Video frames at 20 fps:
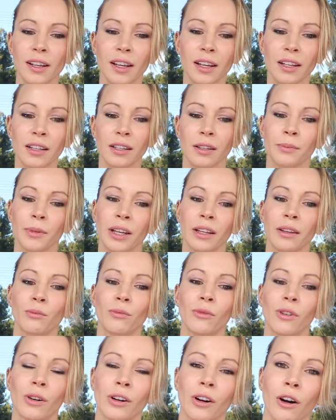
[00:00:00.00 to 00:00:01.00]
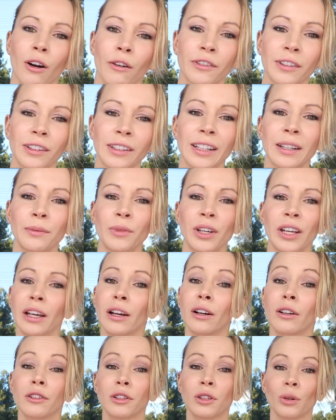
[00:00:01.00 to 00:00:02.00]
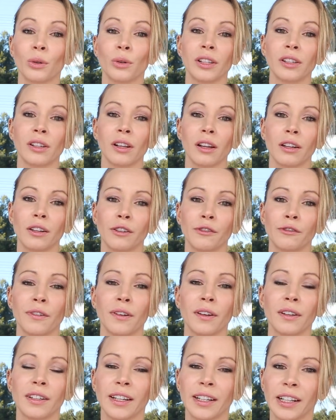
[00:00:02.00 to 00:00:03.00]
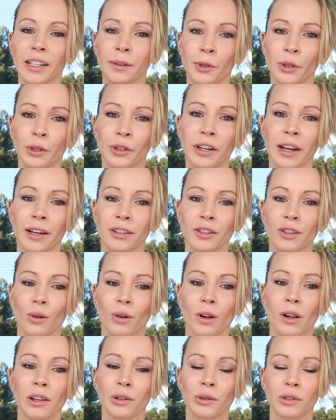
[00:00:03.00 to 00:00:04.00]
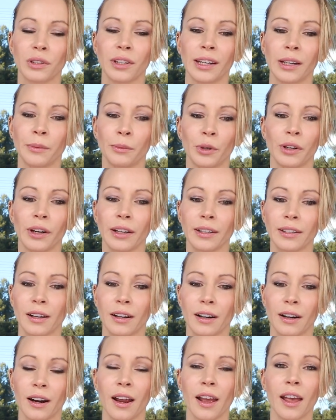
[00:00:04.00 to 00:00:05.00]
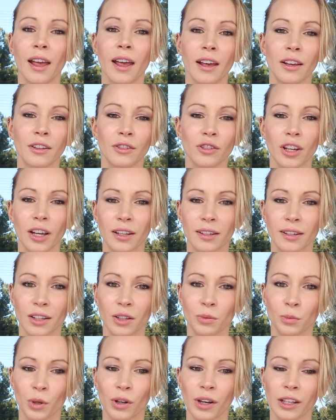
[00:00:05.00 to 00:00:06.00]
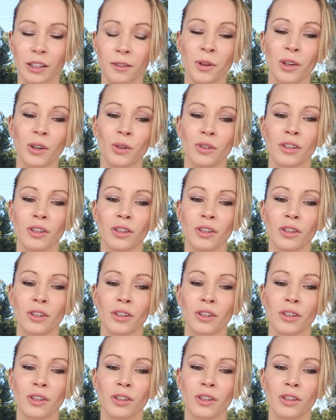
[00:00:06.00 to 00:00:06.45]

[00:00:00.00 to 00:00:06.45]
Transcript: eats meat more often than me. He also eats a lot of dairy products. So all those dairy products are Jesse's products, because